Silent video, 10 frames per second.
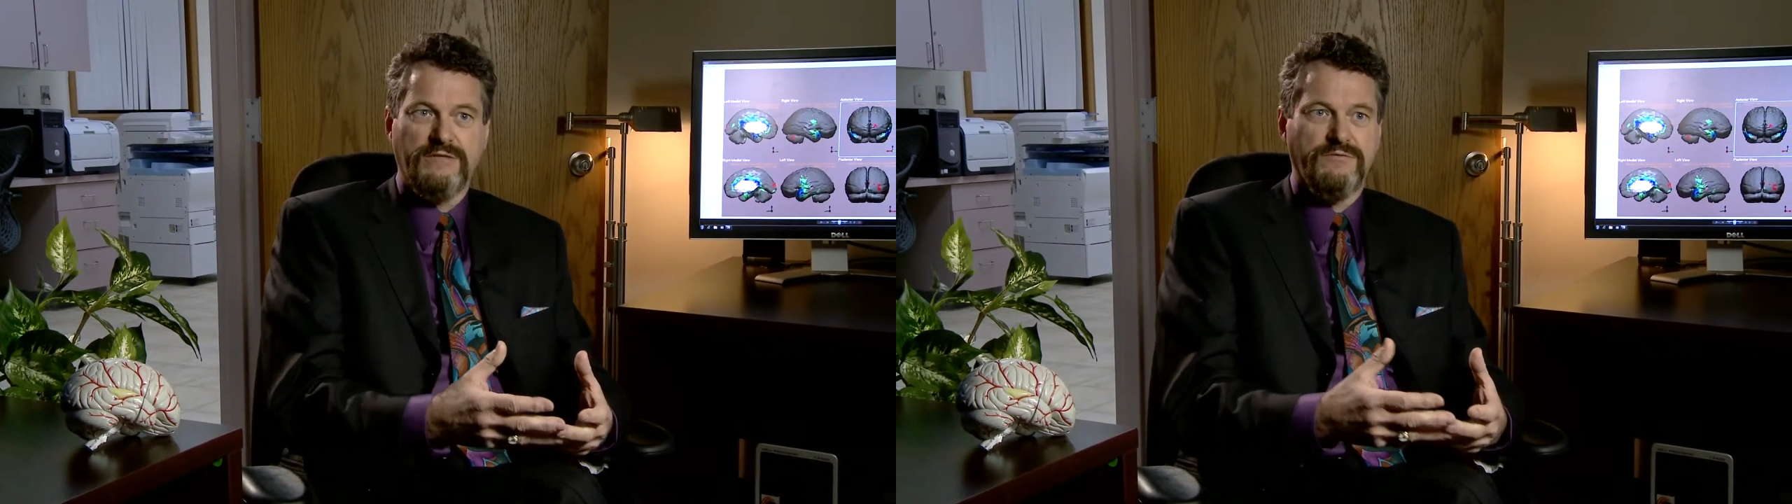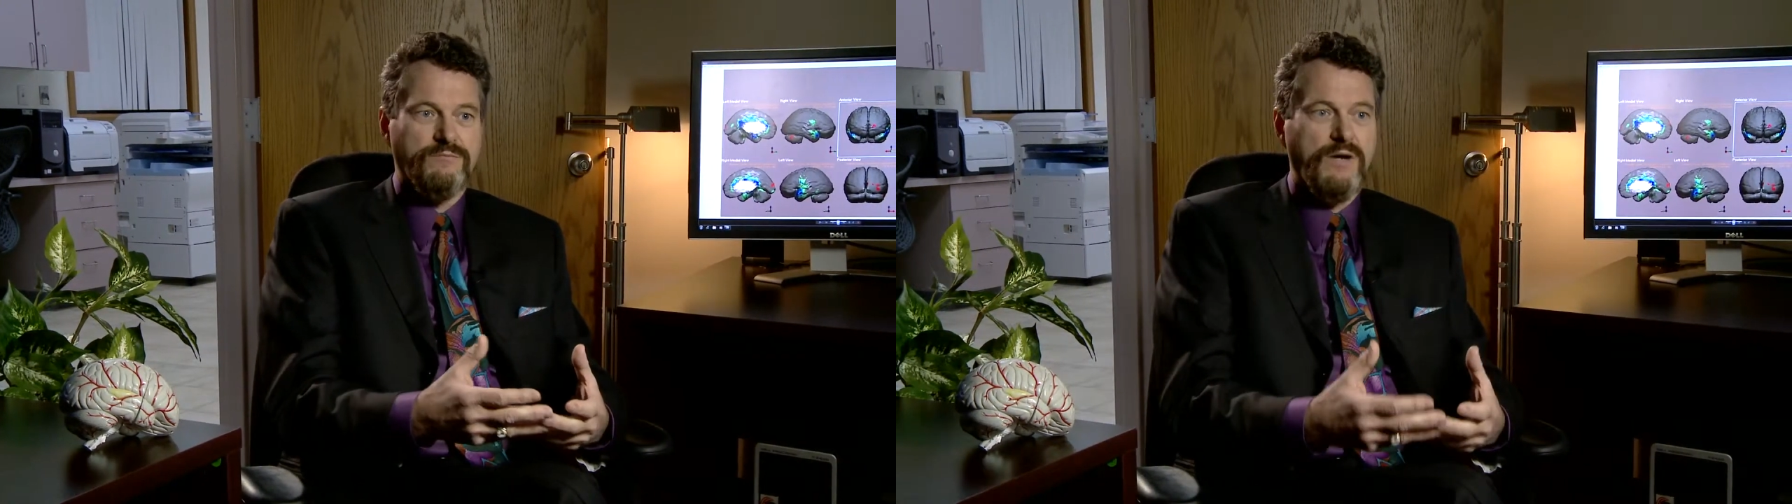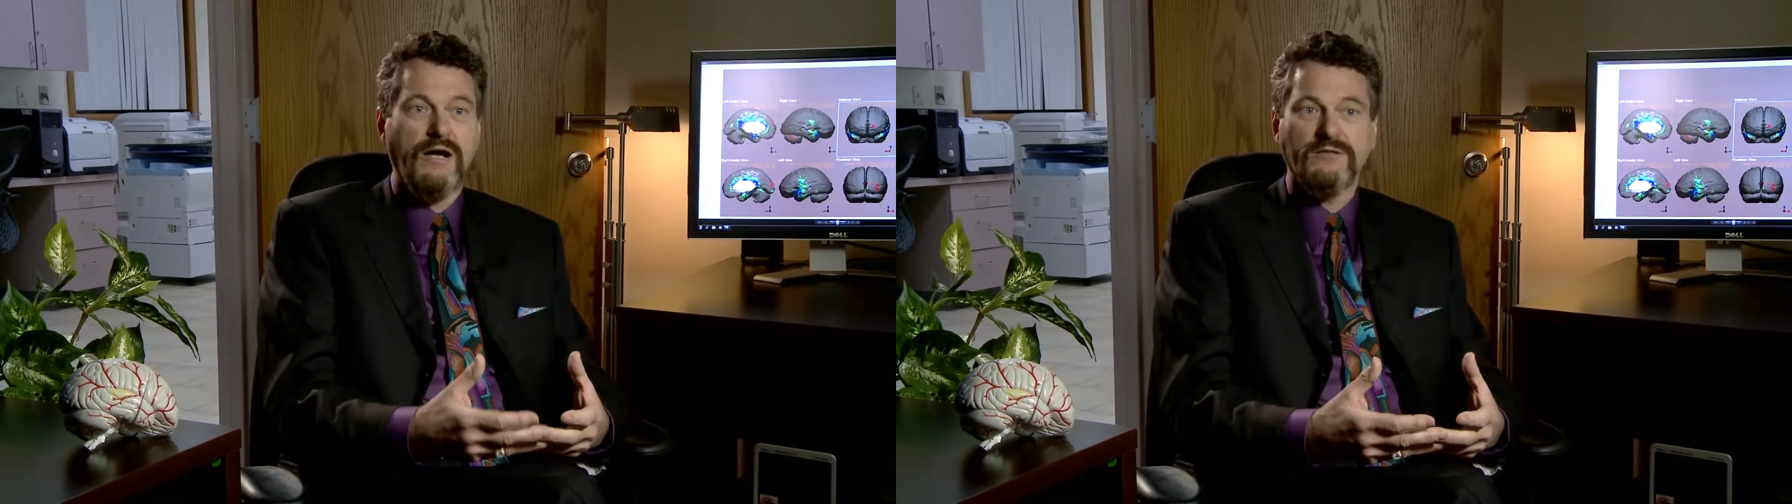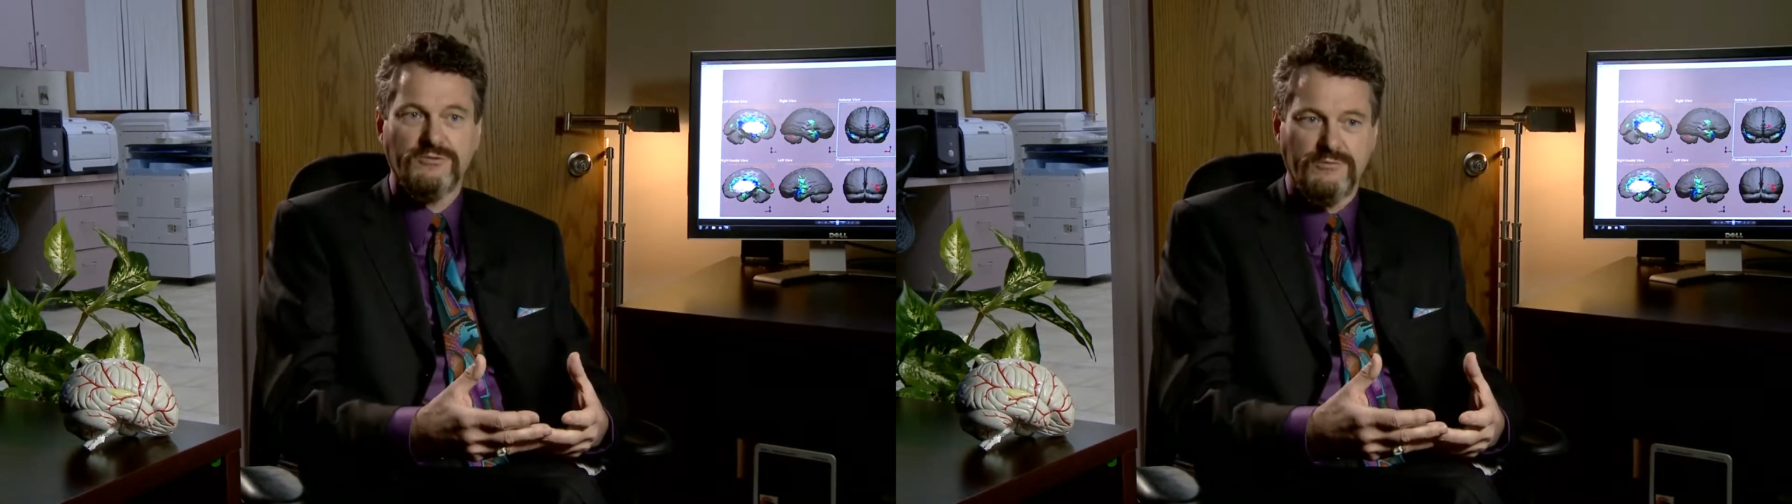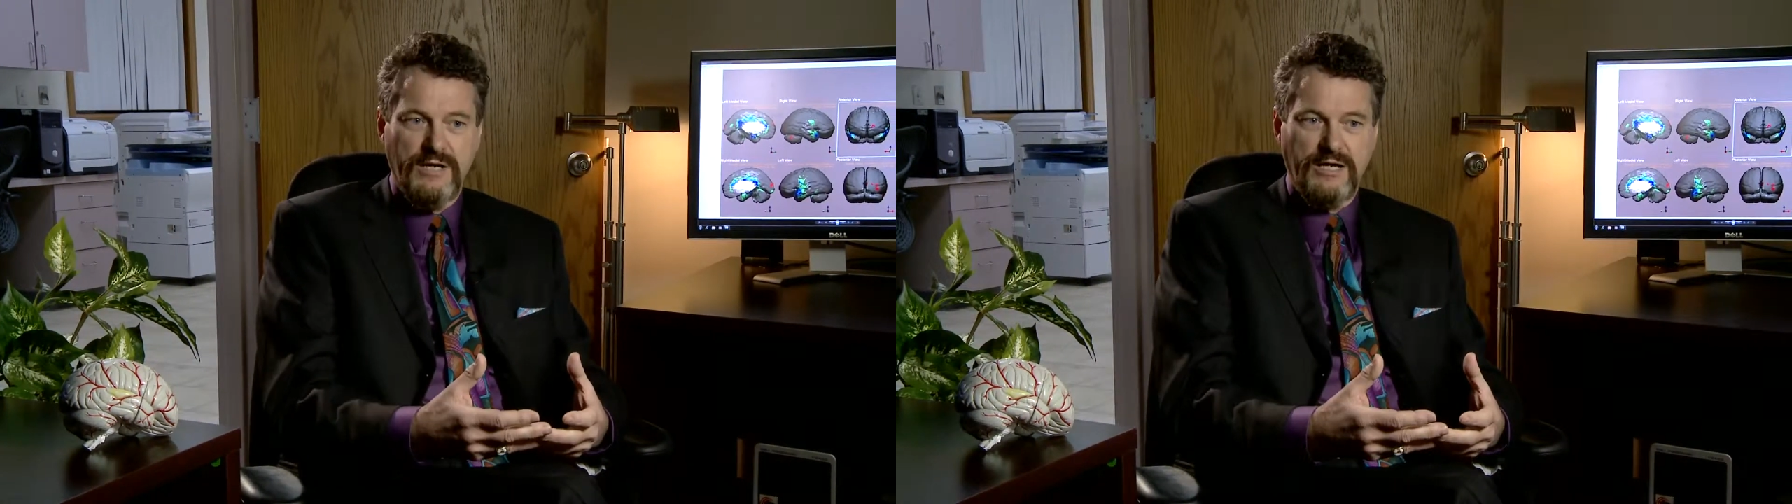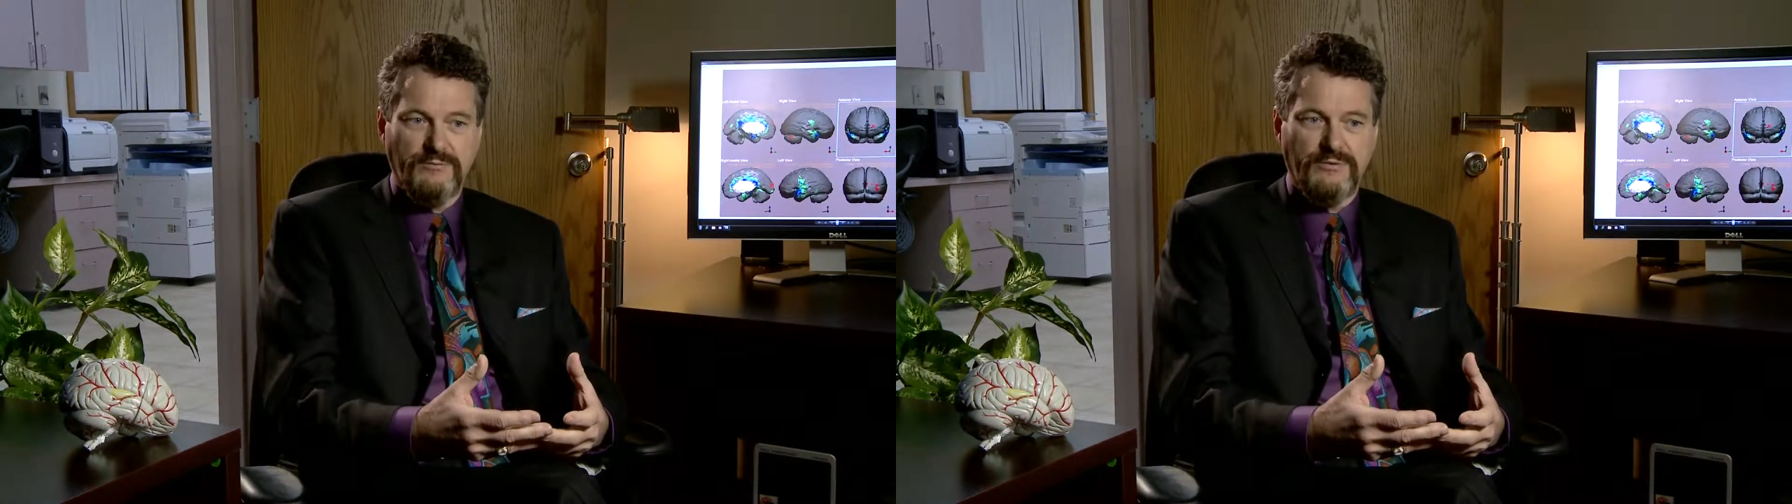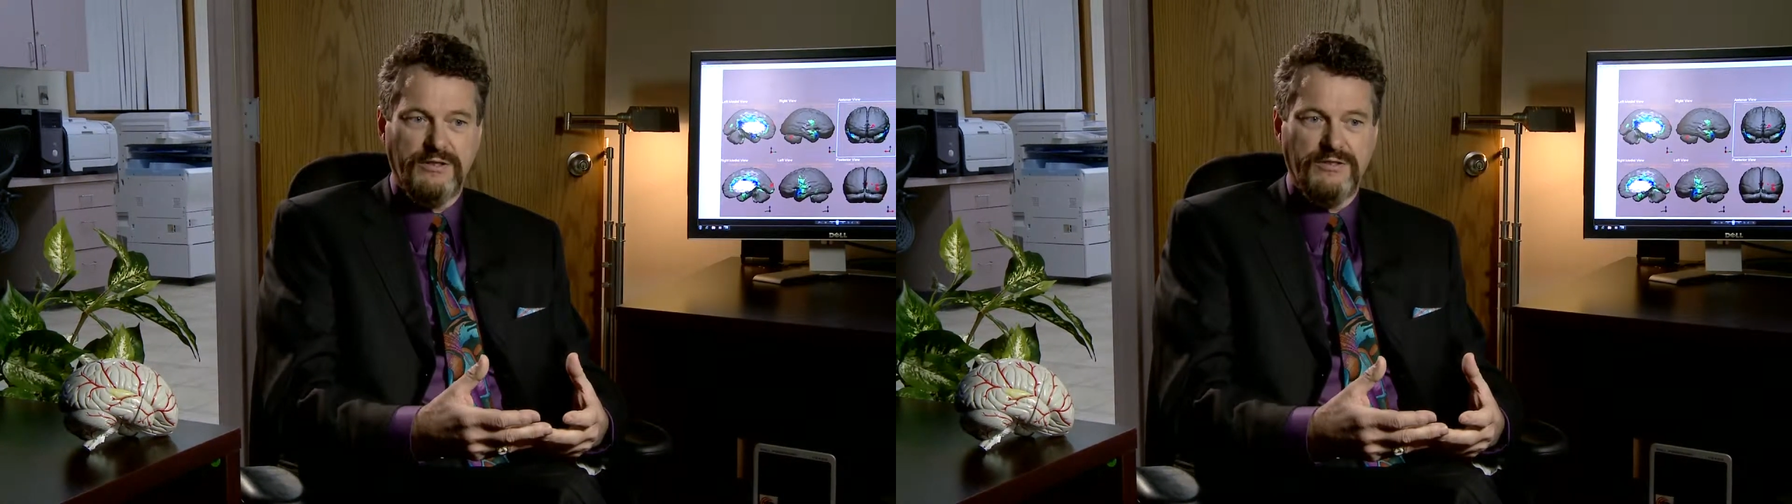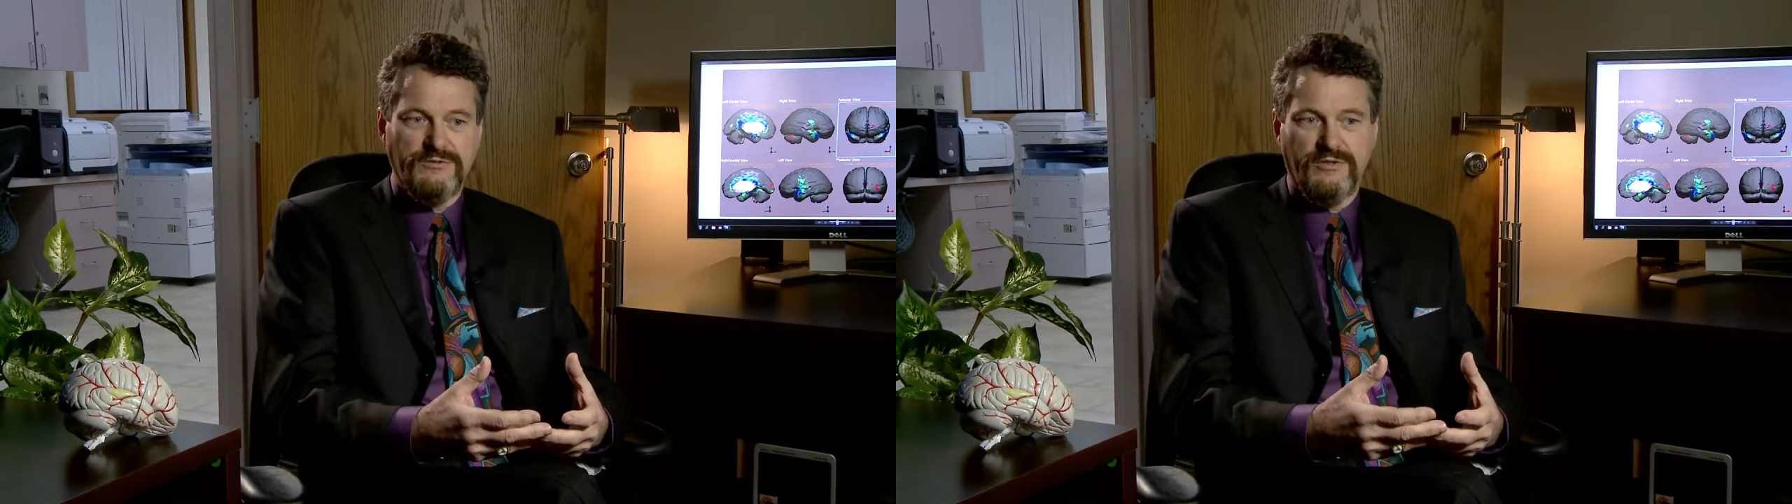even mild traumatic
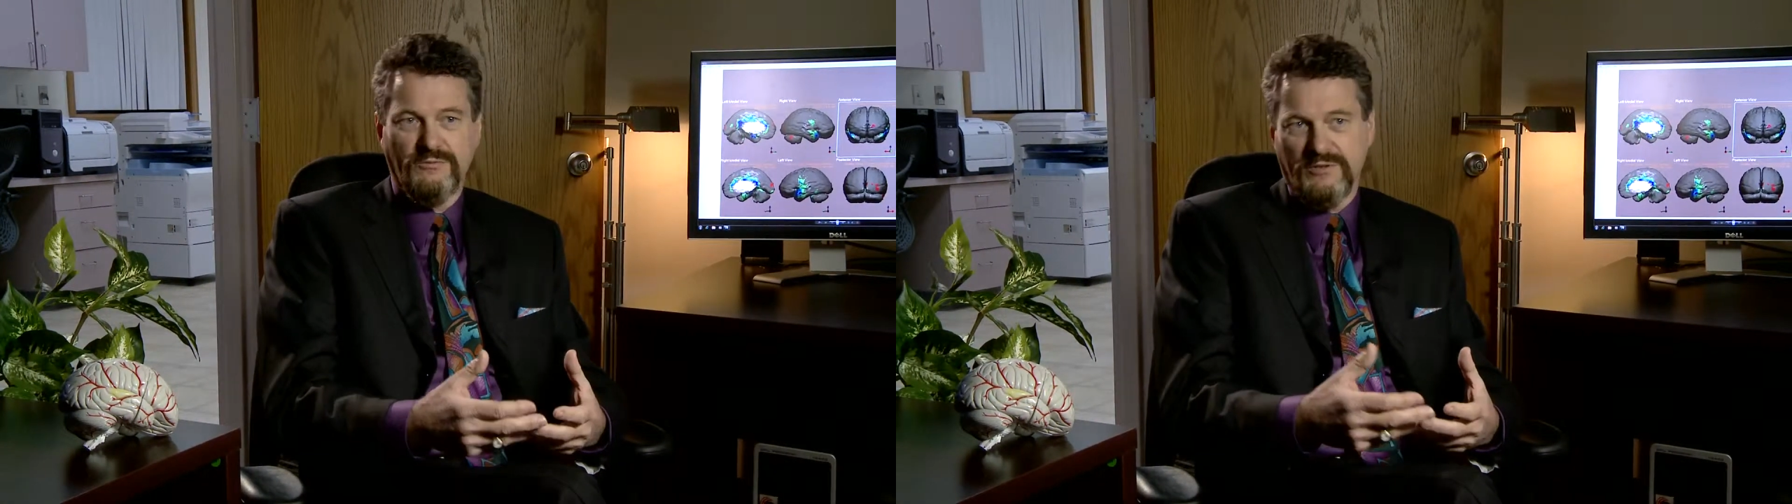brain injury,